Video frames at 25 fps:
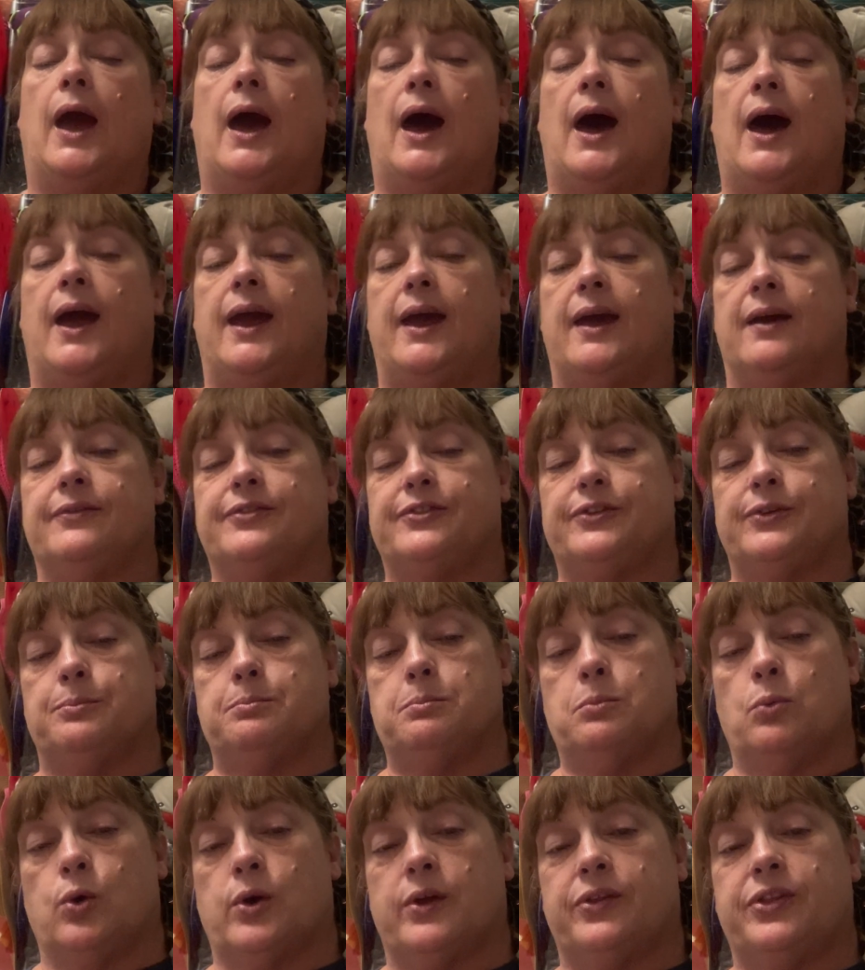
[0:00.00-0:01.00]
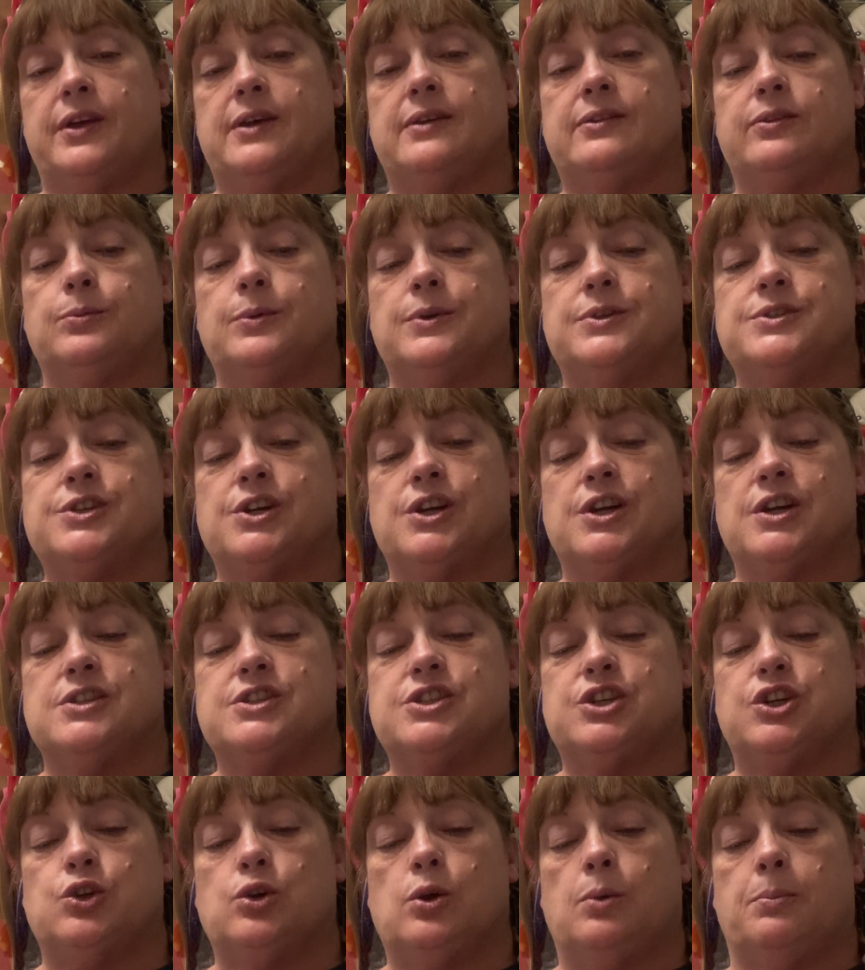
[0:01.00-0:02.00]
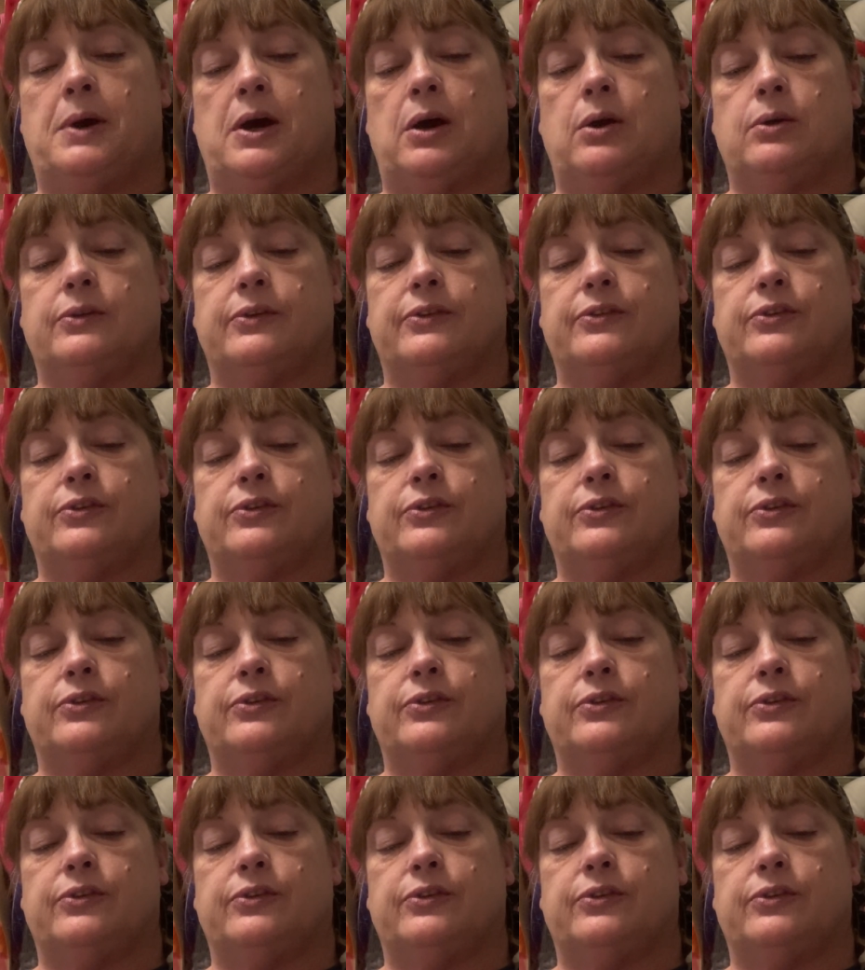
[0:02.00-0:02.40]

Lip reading: I have some more things I want to talk to you about.